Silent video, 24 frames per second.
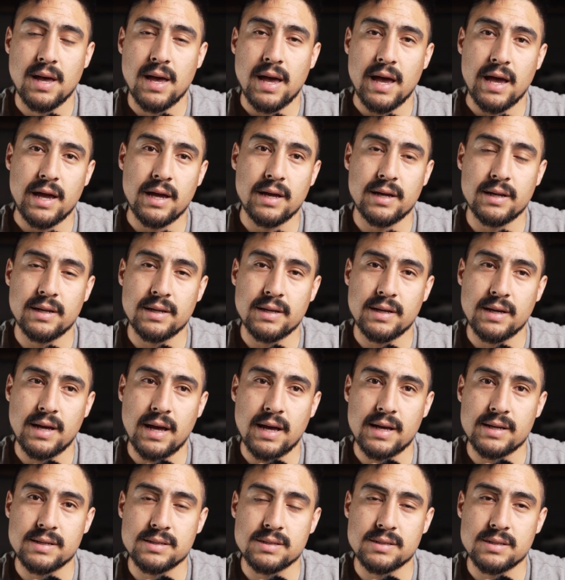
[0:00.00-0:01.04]
and
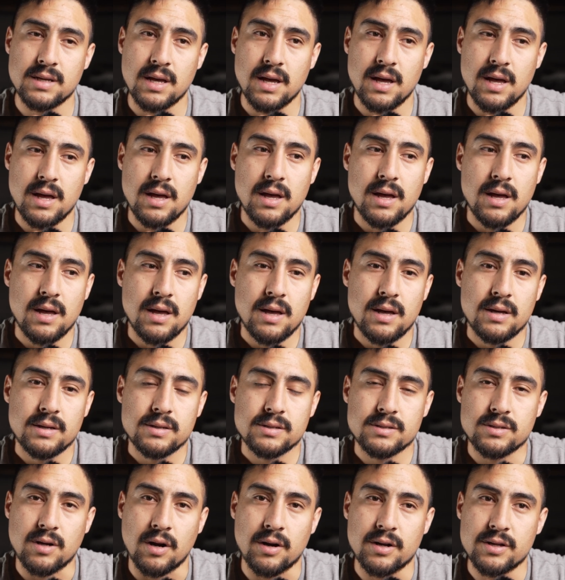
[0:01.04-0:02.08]
has
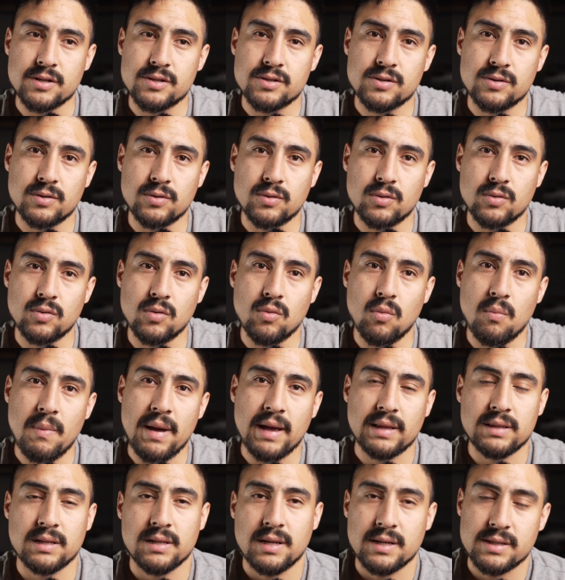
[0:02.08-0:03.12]
started to
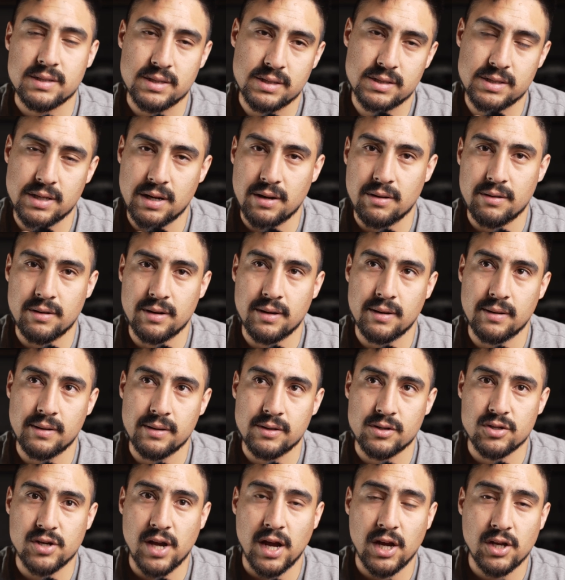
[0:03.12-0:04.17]
make the necessary
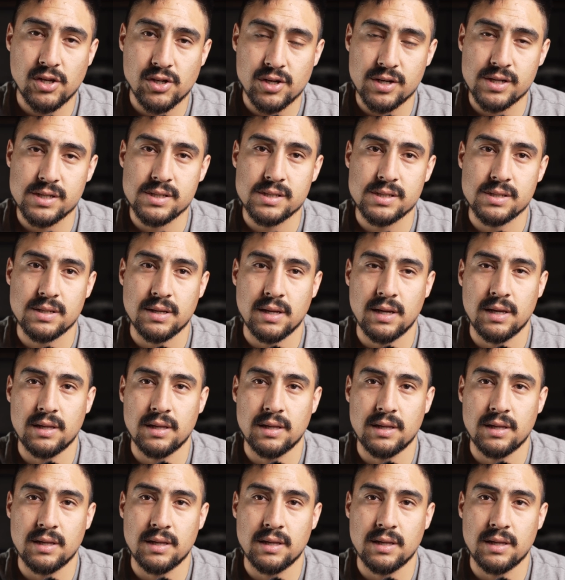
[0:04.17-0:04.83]
changes